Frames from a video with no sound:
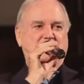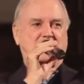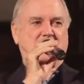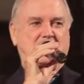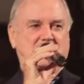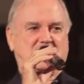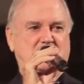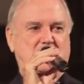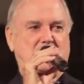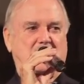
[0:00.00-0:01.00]
be a lot
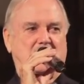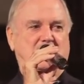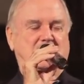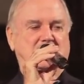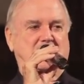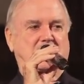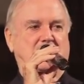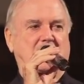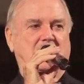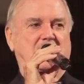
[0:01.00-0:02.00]
smaller because I
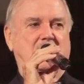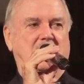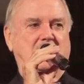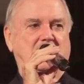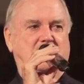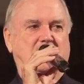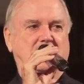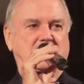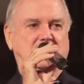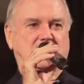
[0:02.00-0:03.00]
quite liked
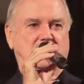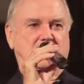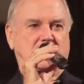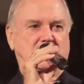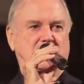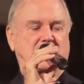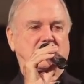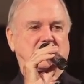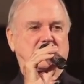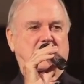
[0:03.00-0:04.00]
being tall when I
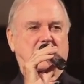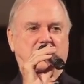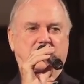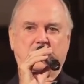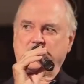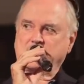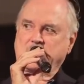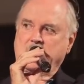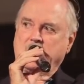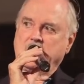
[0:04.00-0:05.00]
was about
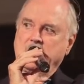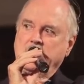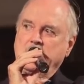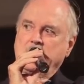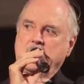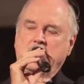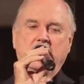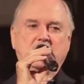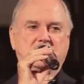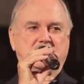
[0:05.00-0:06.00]
40. I
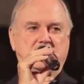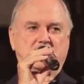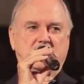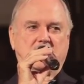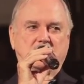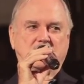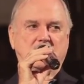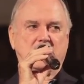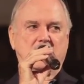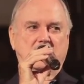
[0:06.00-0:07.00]
hated it when I was
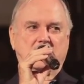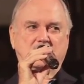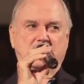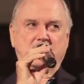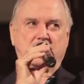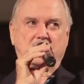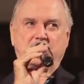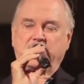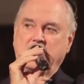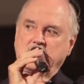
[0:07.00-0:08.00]
young because I couldn't
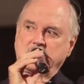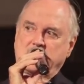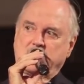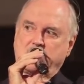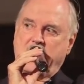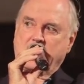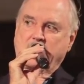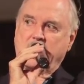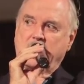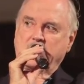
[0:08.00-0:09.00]
fade into the
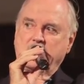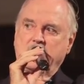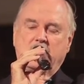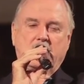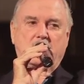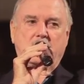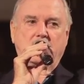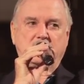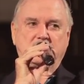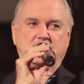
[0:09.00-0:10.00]
background, and then I got
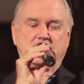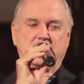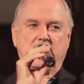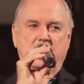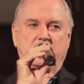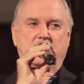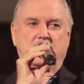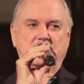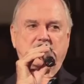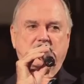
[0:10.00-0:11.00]
used to it. Now what
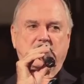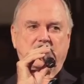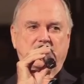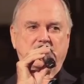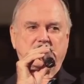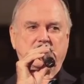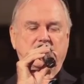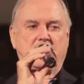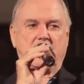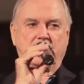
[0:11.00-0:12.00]
I discover is, you
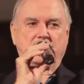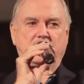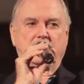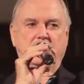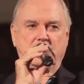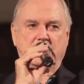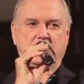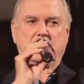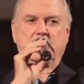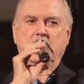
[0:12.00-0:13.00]
know, every
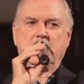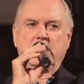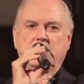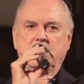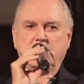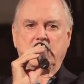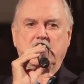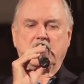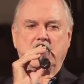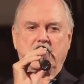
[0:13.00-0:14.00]
year they
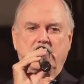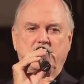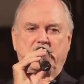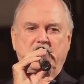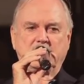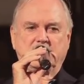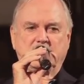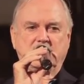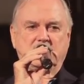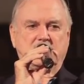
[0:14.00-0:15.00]
make the aeroplane
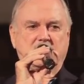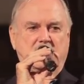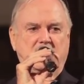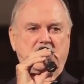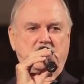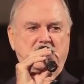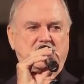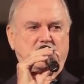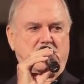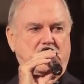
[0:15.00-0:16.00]
seats a tiny bit
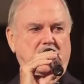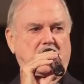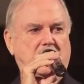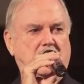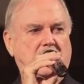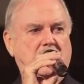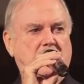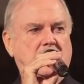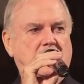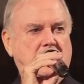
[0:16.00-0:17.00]
smaller,
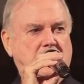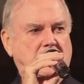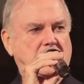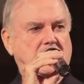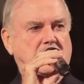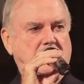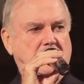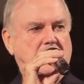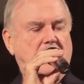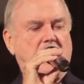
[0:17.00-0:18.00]
you know?
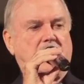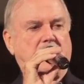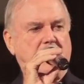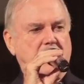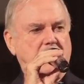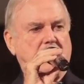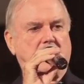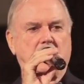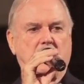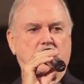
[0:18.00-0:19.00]
And then
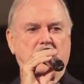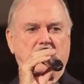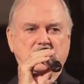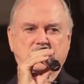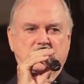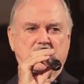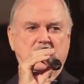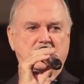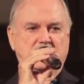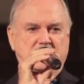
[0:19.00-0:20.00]
when I
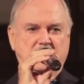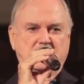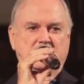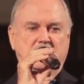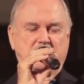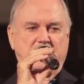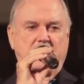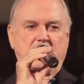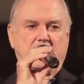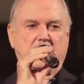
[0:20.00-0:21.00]
try and sit on a
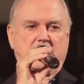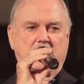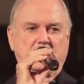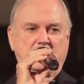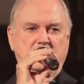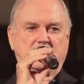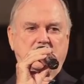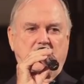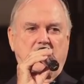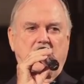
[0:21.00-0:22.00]
plane like I did
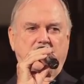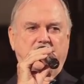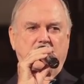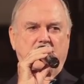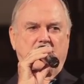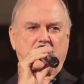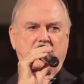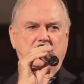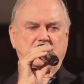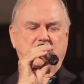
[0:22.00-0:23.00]
today, I feel like
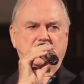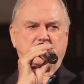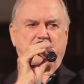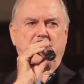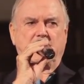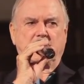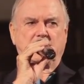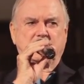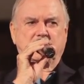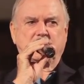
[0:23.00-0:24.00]
those
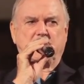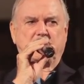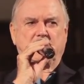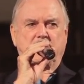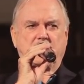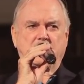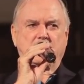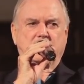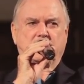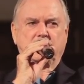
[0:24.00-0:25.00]
pilots, you remember the
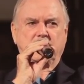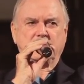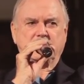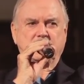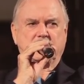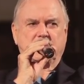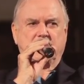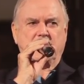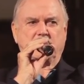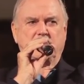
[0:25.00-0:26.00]
North Koreans used to
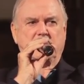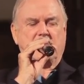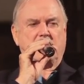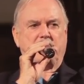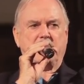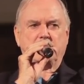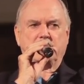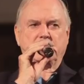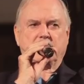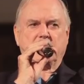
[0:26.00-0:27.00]
keep them in little
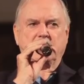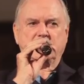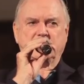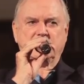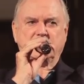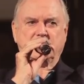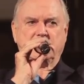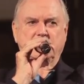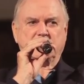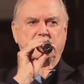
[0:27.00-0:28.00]
bamboo cages, so
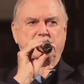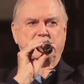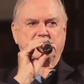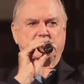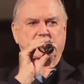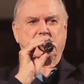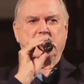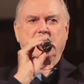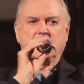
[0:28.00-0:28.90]
it was impossible